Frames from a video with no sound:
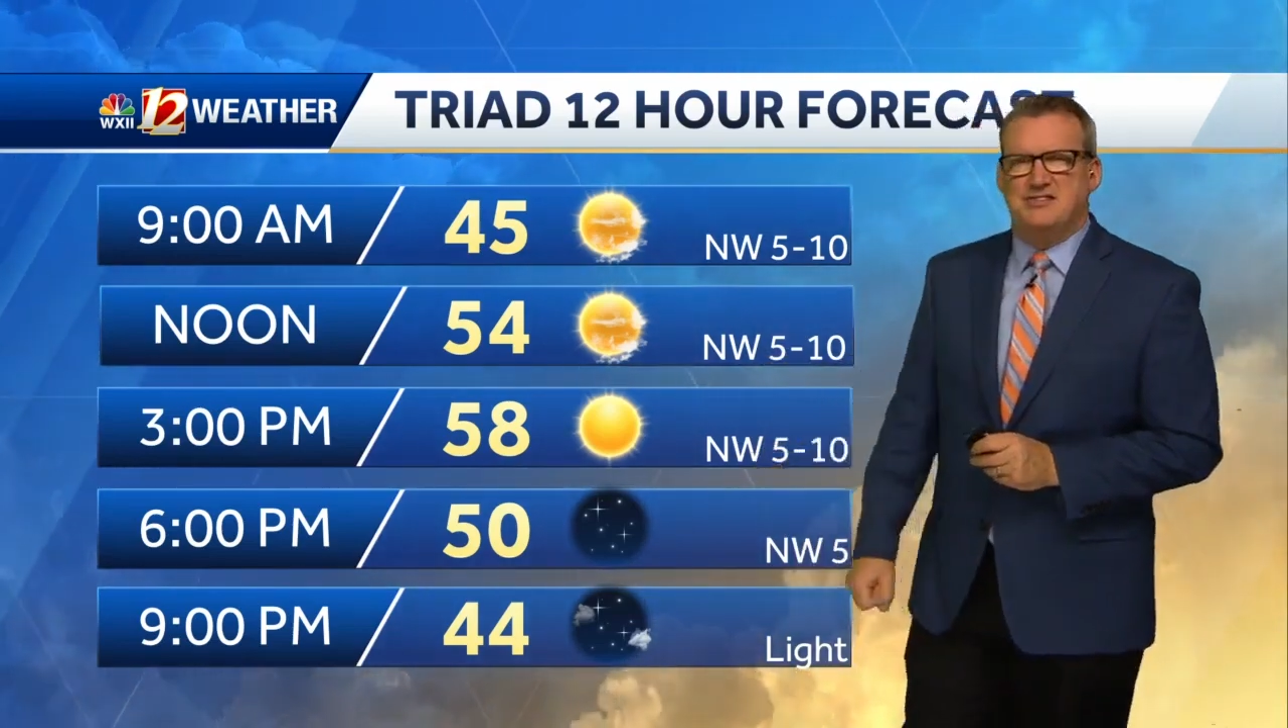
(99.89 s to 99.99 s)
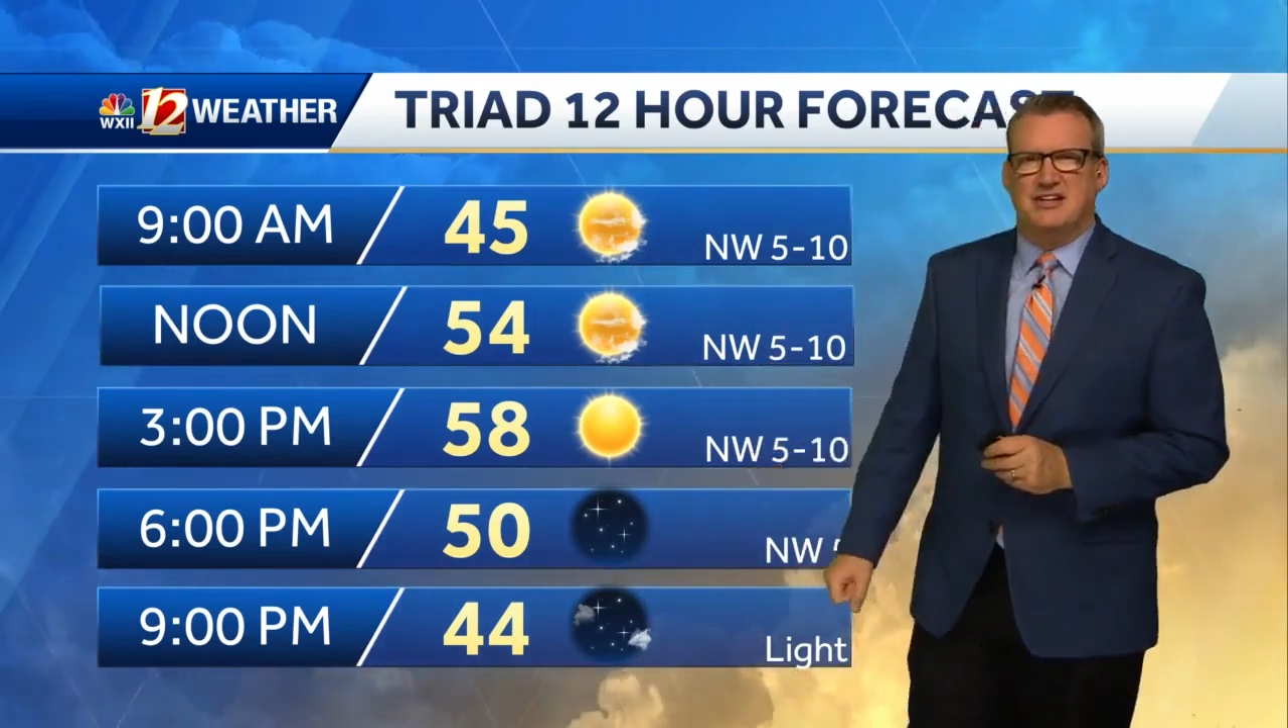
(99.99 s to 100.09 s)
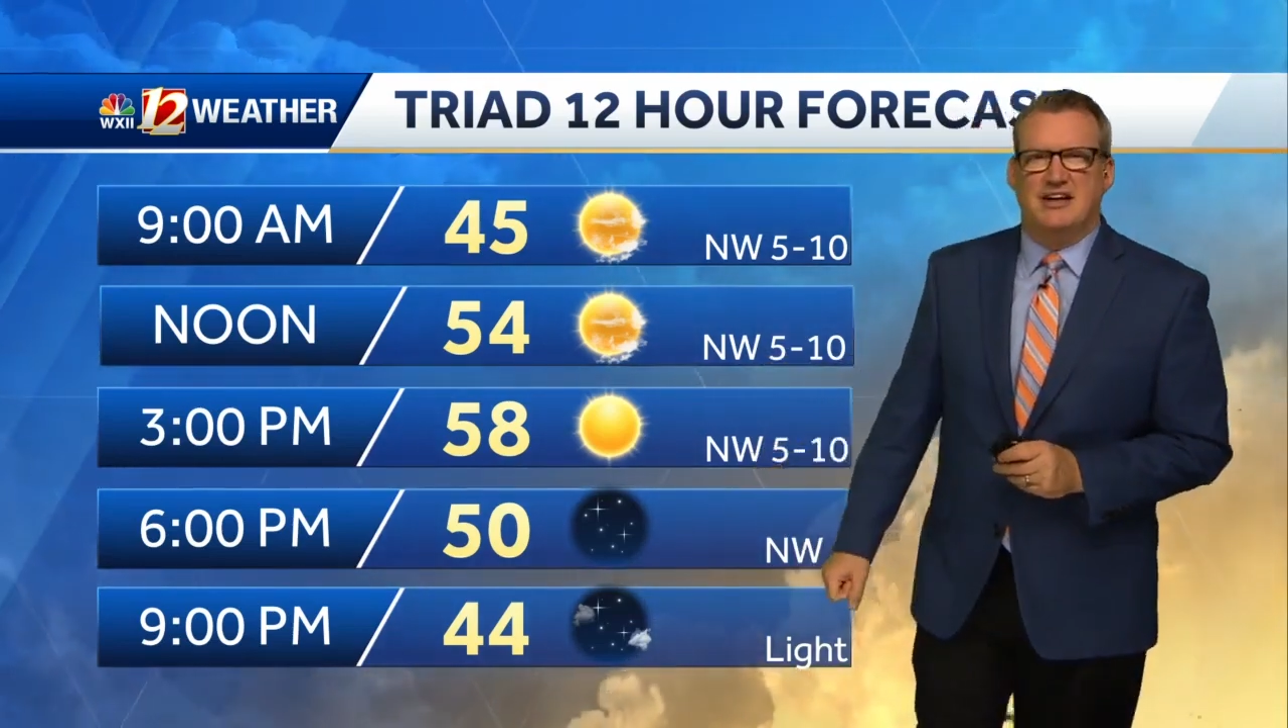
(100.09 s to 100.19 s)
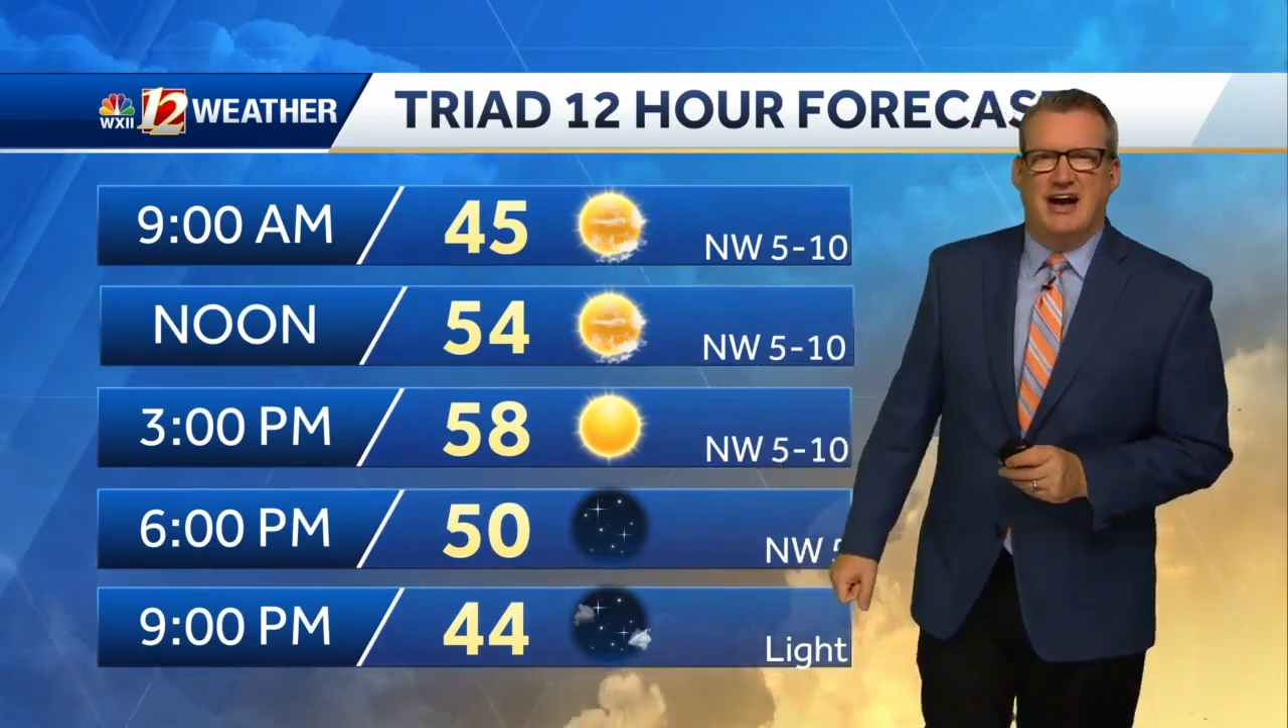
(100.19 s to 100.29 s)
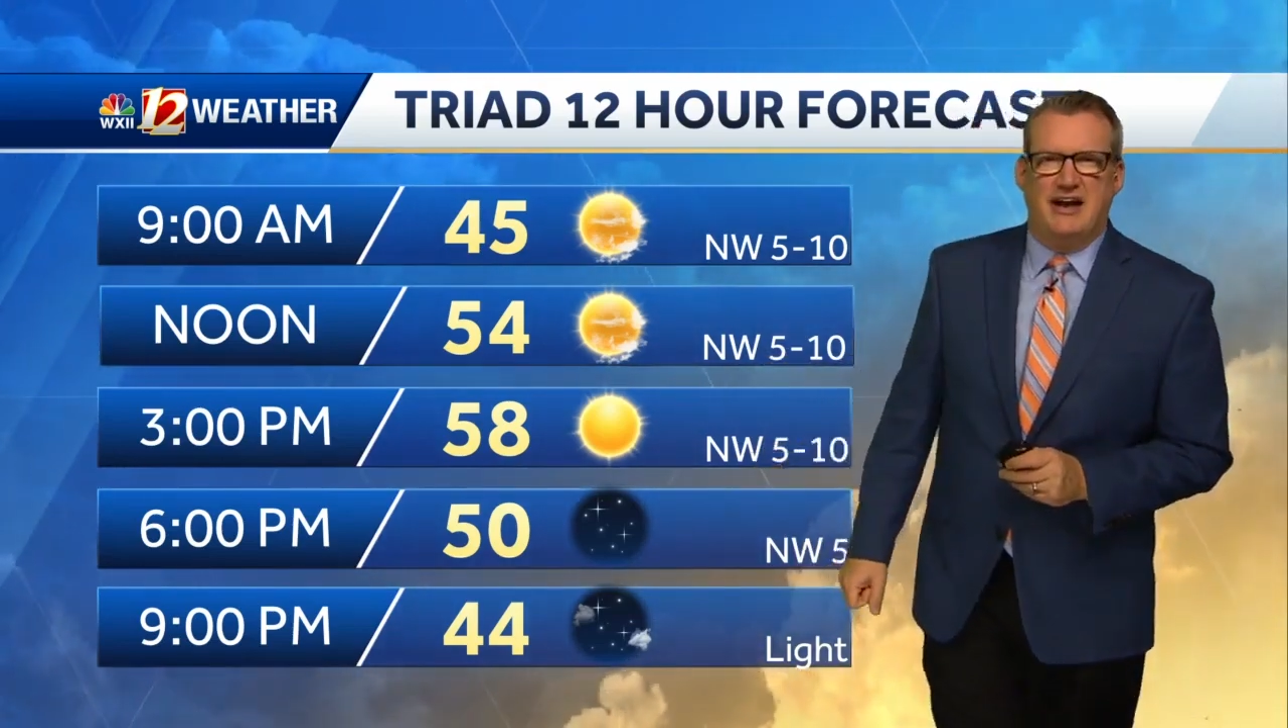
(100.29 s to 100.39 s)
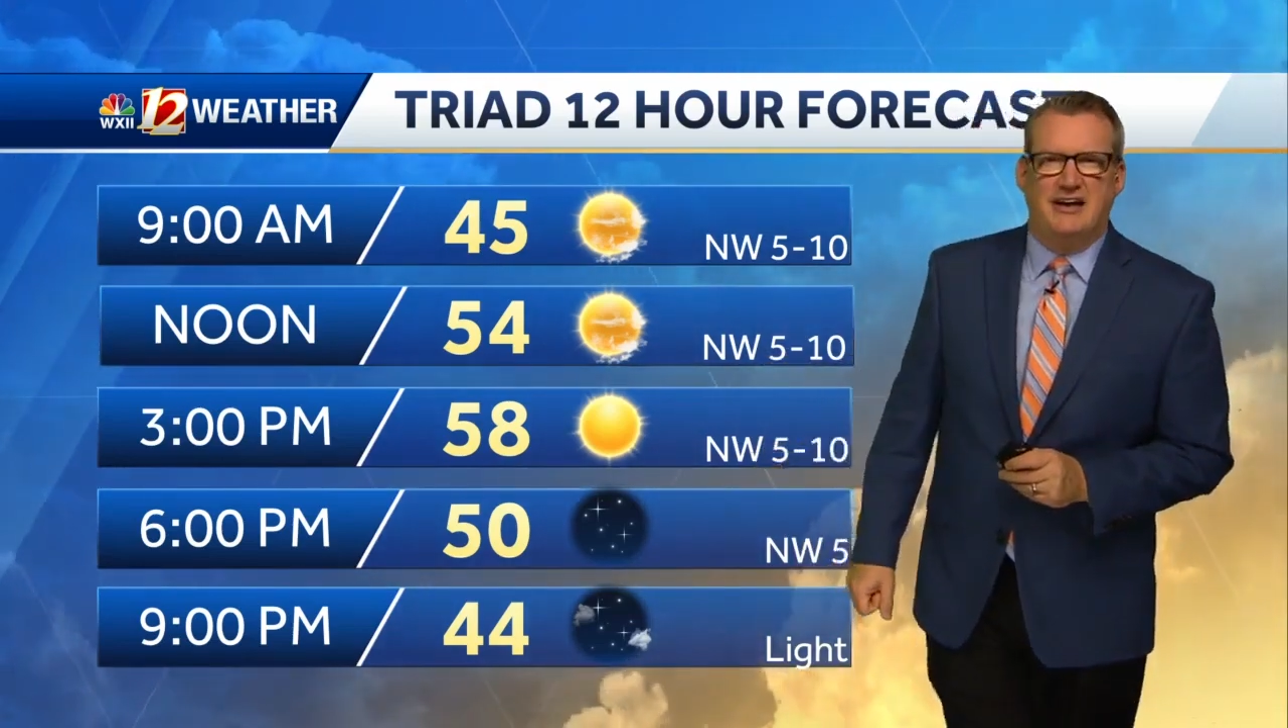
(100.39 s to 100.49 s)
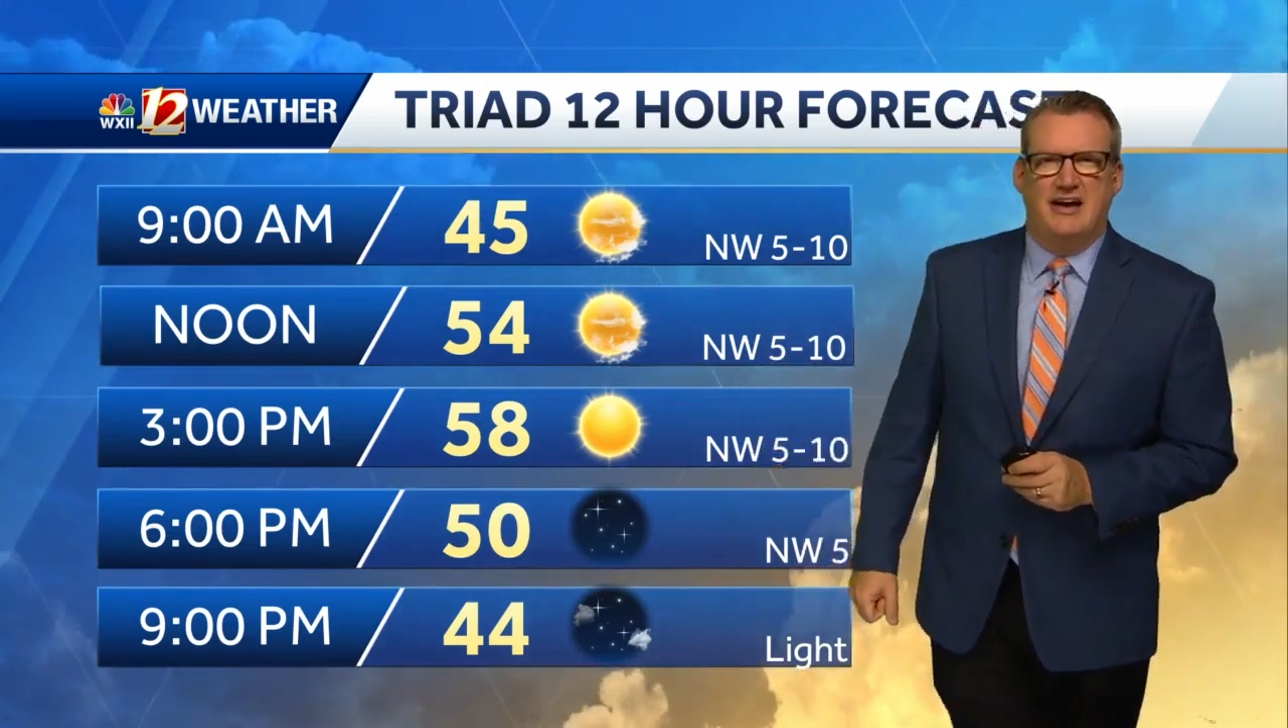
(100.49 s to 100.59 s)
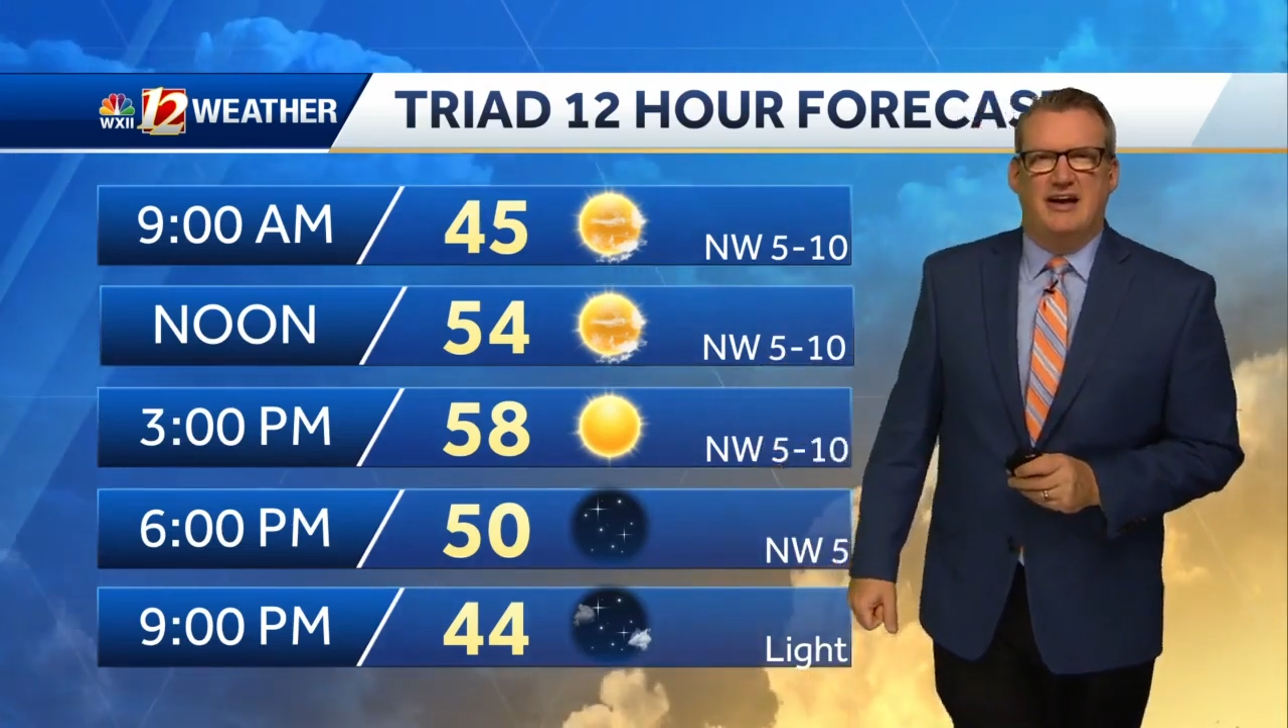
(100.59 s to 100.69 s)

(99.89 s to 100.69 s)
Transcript: tonight.